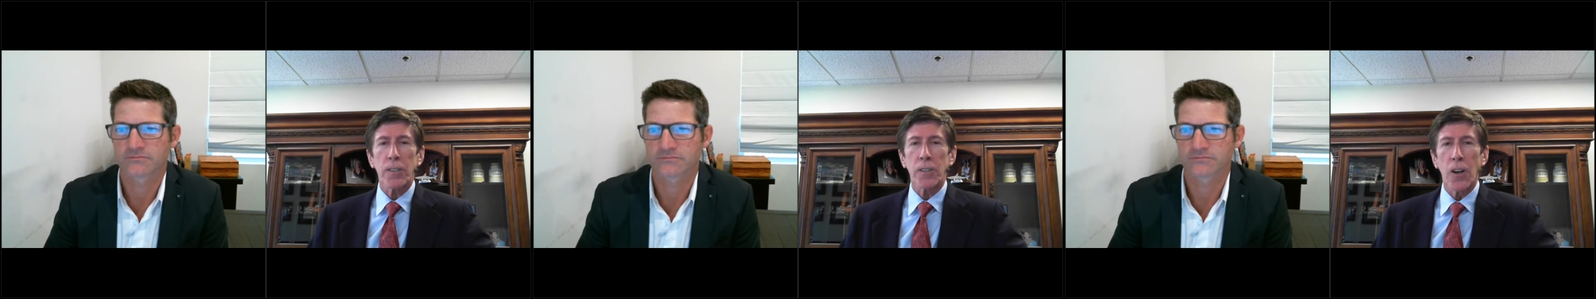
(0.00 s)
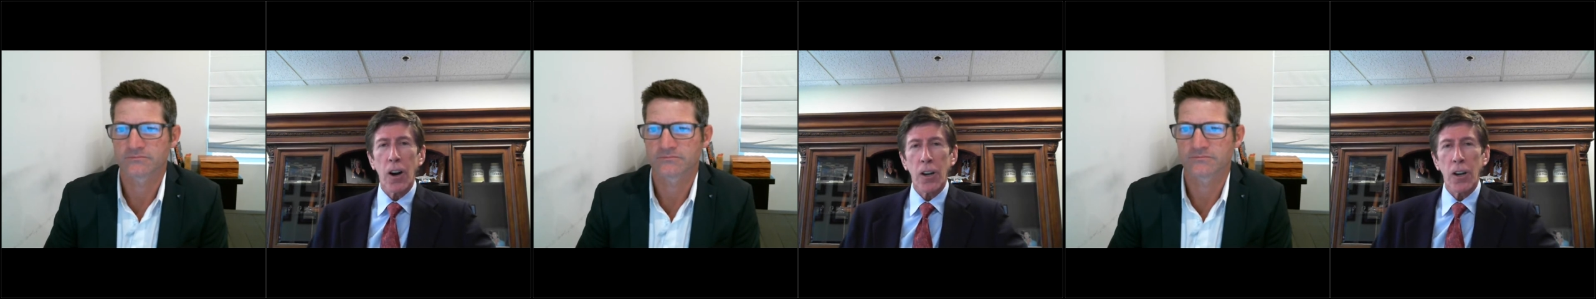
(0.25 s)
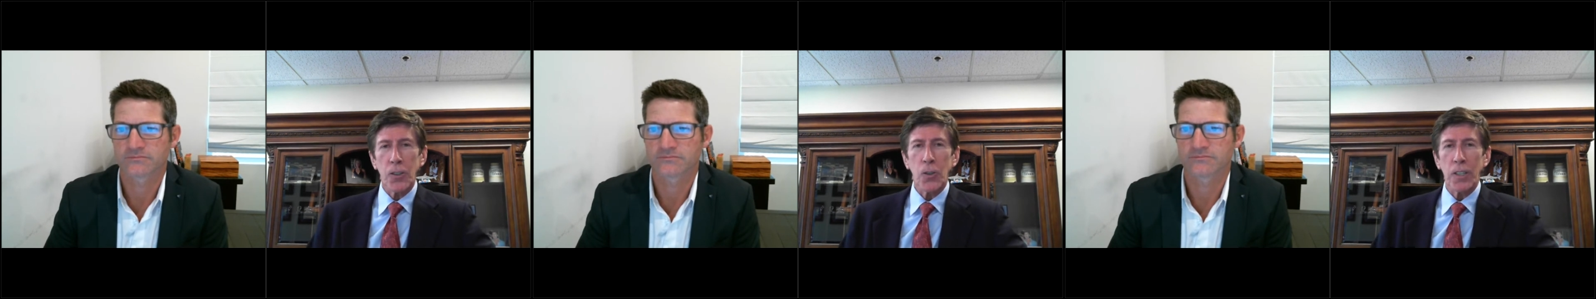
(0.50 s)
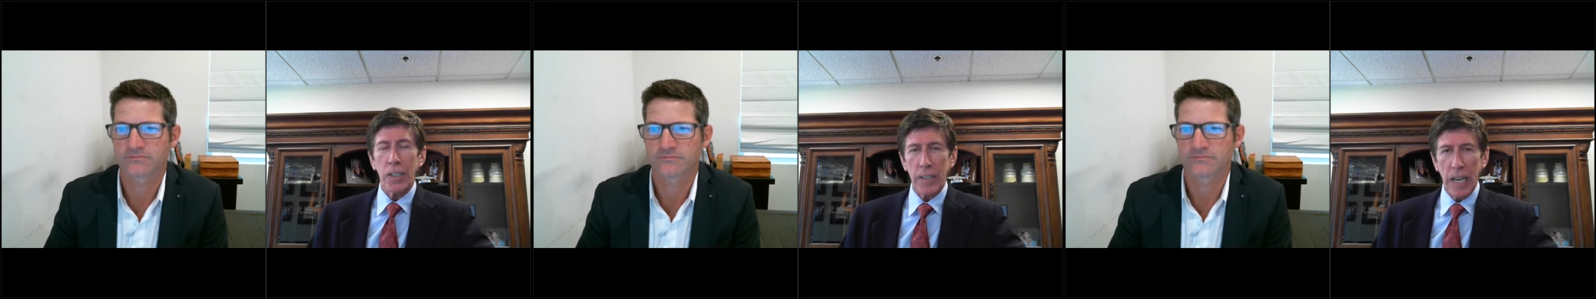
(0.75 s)
Speaker 1: law school
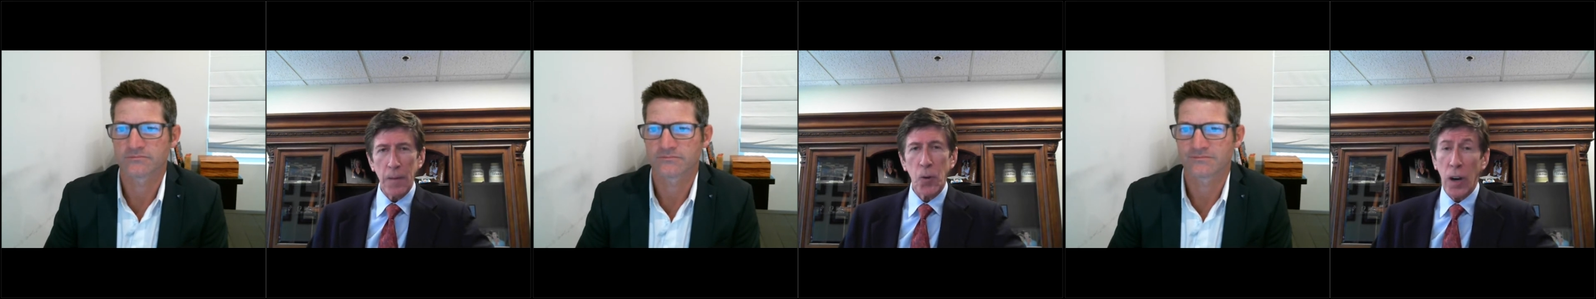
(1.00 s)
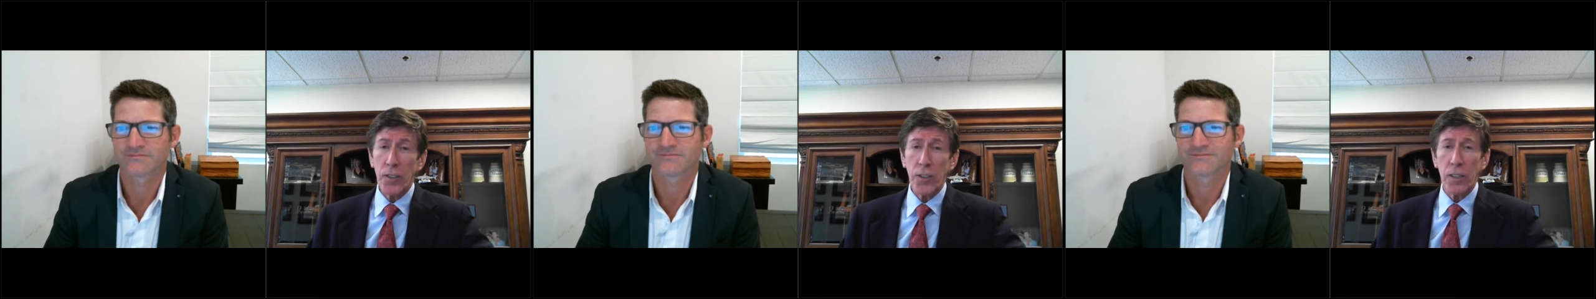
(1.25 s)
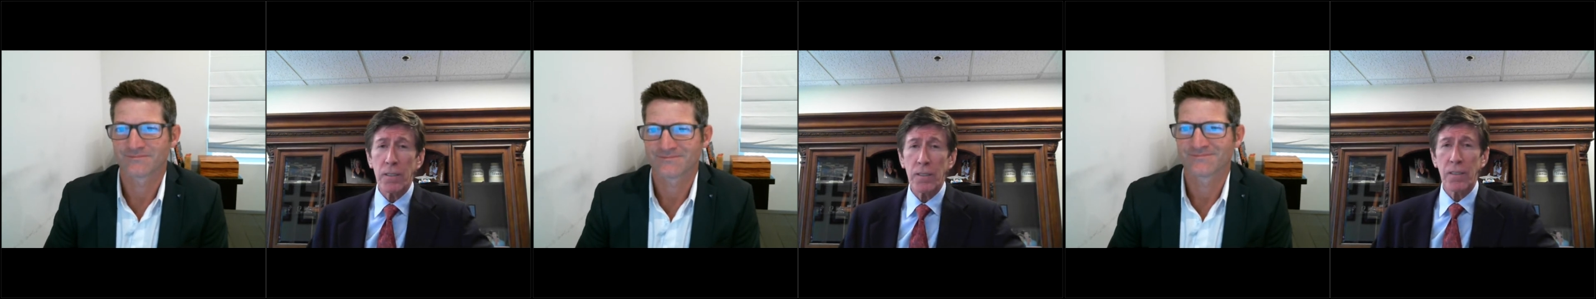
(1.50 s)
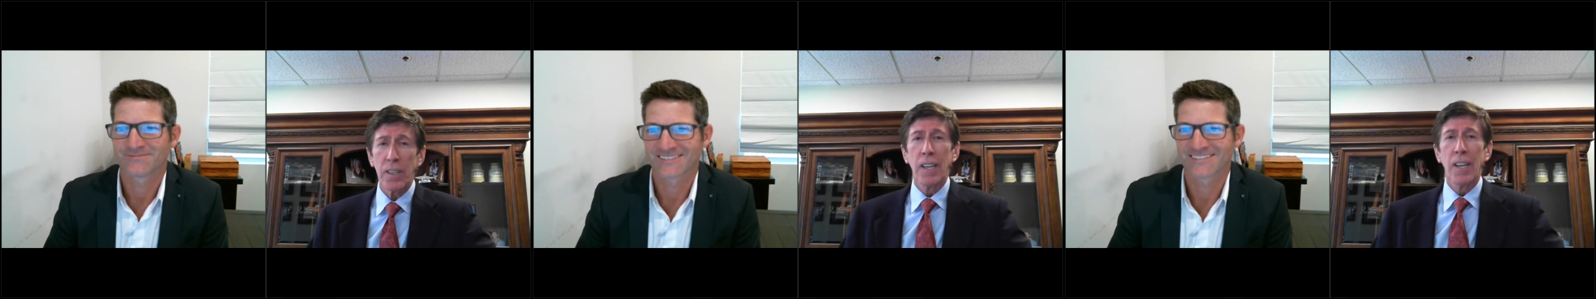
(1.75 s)
exam question,
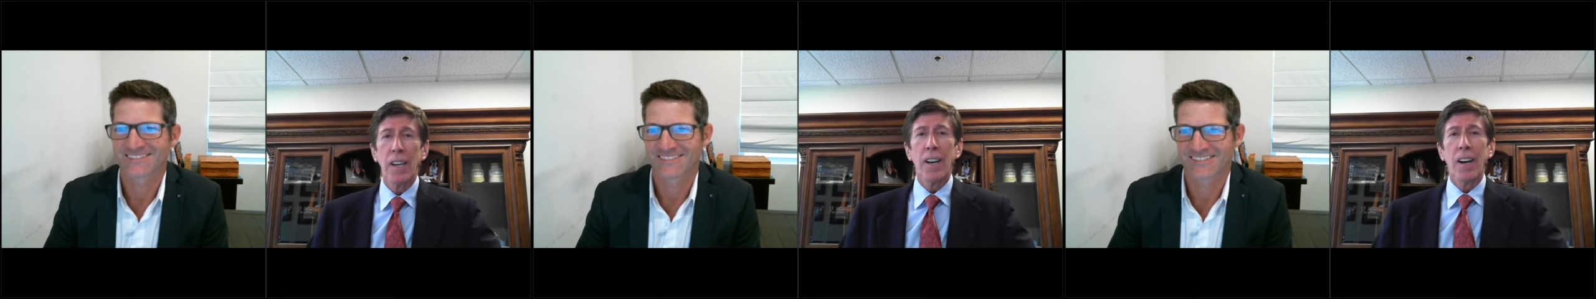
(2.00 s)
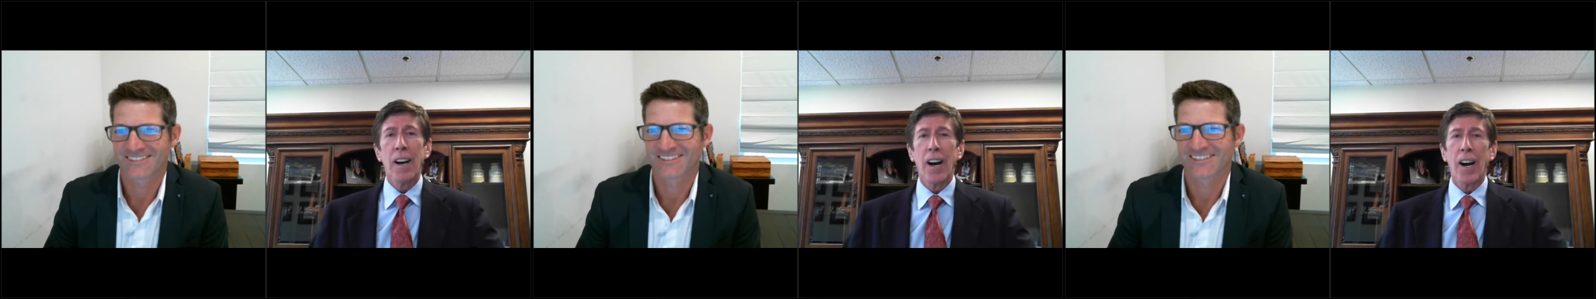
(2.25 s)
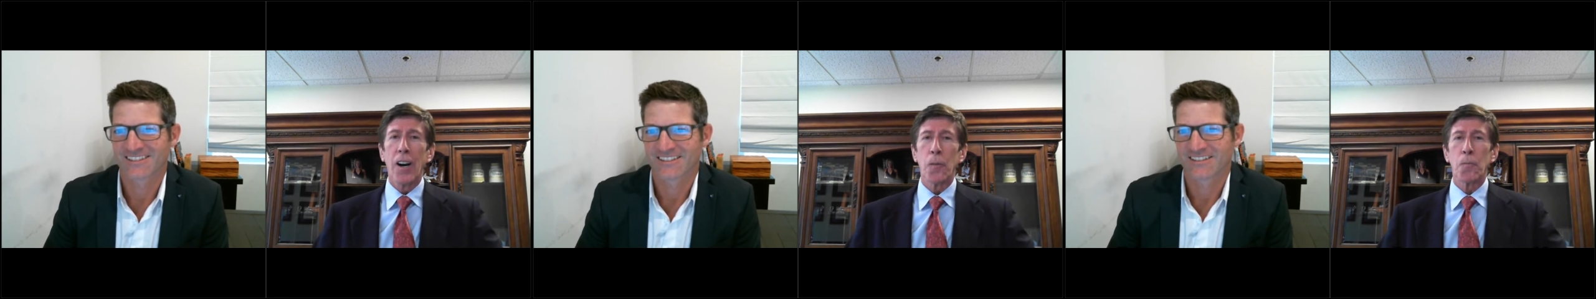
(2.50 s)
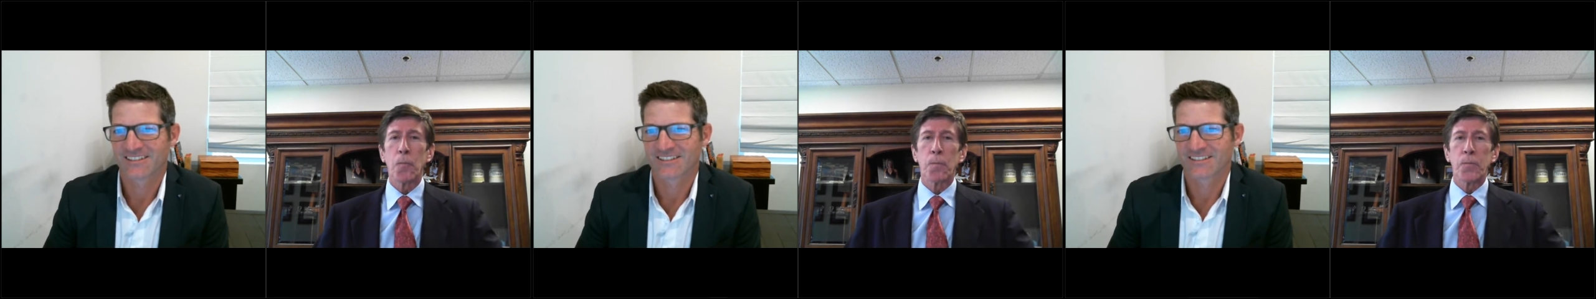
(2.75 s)
uh,
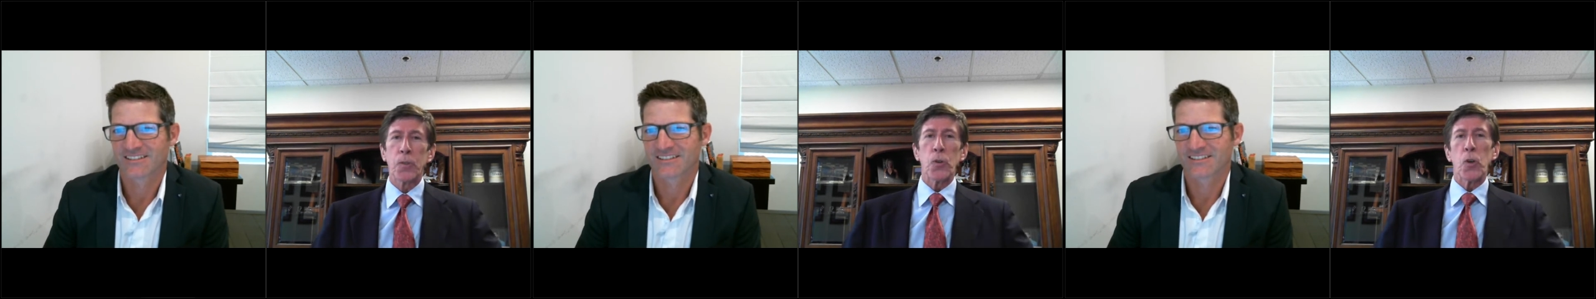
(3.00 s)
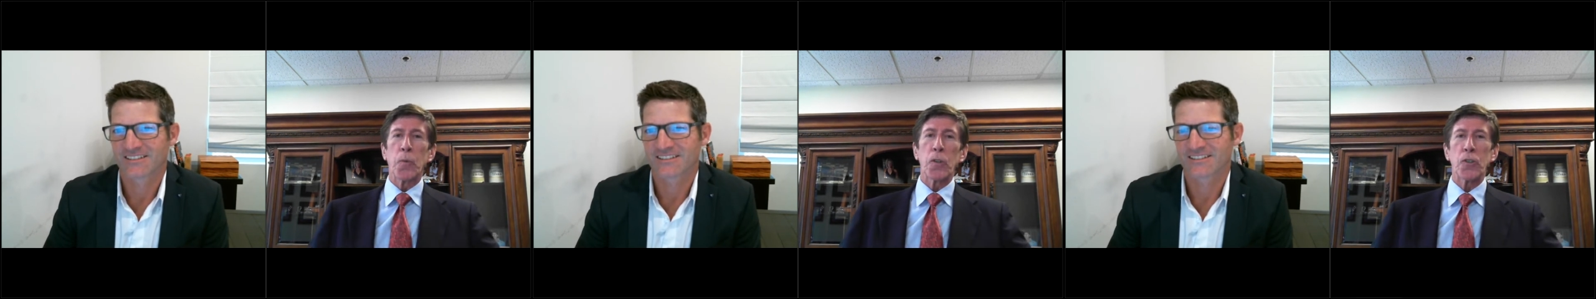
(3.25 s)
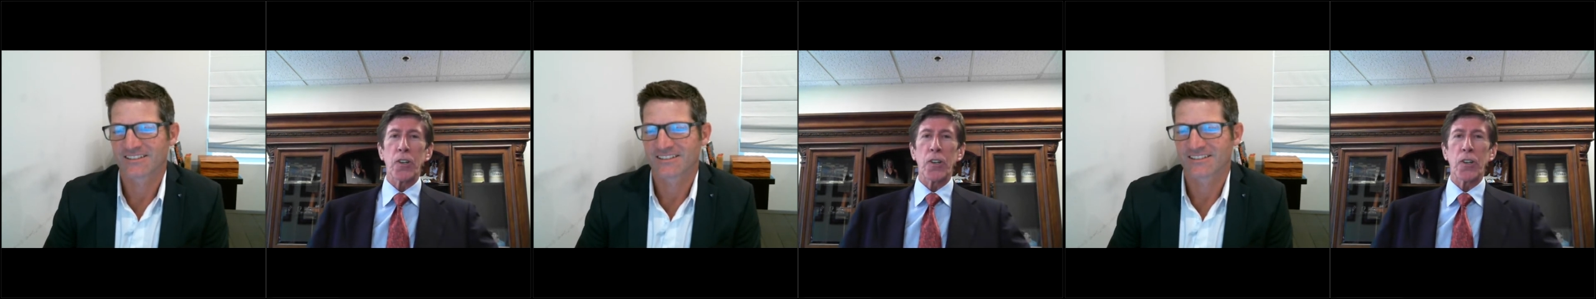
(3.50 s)
do you put your